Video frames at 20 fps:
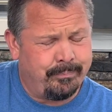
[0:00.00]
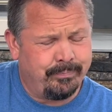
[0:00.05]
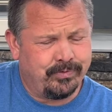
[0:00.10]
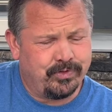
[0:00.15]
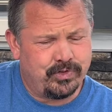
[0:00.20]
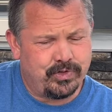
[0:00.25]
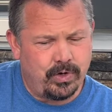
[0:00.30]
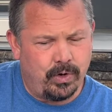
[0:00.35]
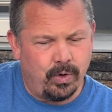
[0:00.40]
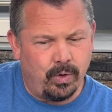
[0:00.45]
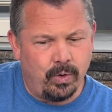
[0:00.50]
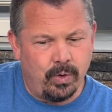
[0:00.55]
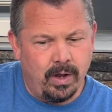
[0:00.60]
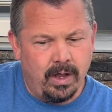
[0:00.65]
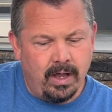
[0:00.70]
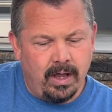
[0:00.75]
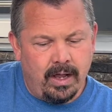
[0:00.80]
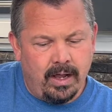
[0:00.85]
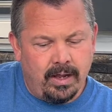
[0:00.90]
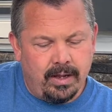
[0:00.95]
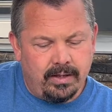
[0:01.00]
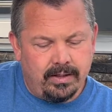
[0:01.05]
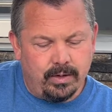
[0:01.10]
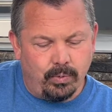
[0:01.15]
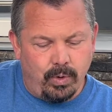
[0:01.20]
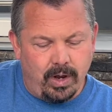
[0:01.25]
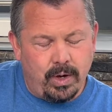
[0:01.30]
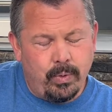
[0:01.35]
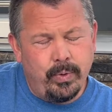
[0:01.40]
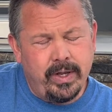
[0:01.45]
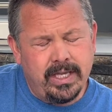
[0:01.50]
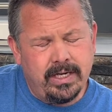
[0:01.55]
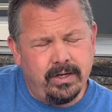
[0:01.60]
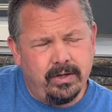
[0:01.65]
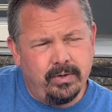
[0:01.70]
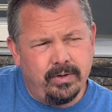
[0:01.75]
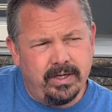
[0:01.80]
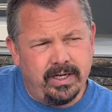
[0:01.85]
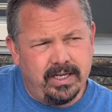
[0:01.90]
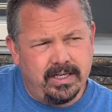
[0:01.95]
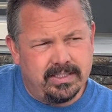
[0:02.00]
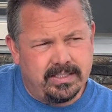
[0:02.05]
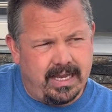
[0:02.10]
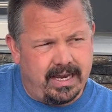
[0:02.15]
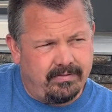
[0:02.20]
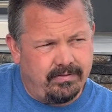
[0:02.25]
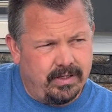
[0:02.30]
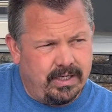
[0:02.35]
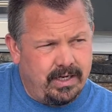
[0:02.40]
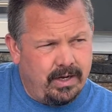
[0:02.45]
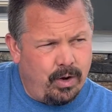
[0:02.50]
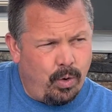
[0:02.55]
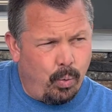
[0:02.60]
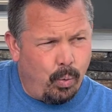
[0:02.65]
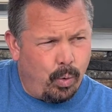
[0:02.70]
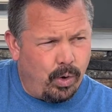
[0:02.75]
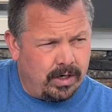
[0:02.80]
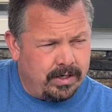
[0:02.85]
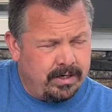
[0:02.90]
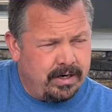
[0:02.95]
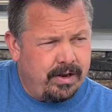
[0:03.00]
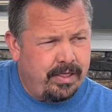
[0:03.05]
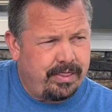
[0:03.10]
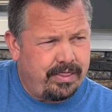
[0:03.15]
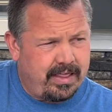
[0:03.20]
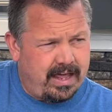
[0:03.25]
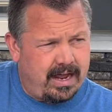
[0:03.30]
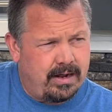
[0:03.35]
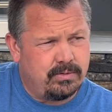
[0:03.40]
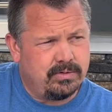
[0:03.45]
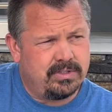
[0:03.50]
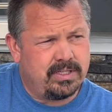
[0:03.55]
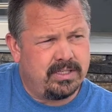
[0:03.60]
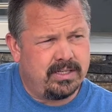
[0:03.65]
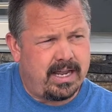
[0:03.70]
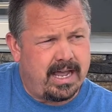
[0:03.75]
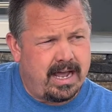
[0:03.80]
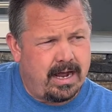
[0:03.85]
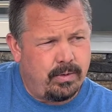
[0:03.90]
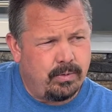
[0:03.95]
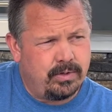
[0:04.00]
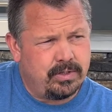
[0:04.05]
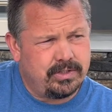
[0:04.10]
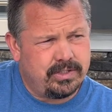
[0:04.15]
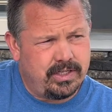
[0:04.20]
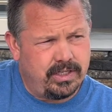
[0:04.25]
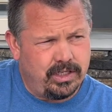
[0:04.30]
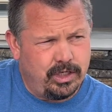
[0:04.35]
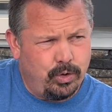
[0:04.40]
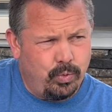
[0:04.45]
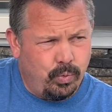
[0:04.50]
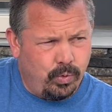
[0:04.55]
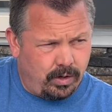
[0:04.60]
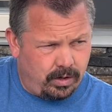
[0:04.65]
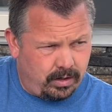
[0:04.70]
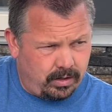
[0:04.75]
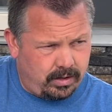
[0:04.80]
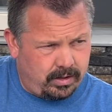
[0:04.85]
So the way we do it is every 1,000 hours that you work,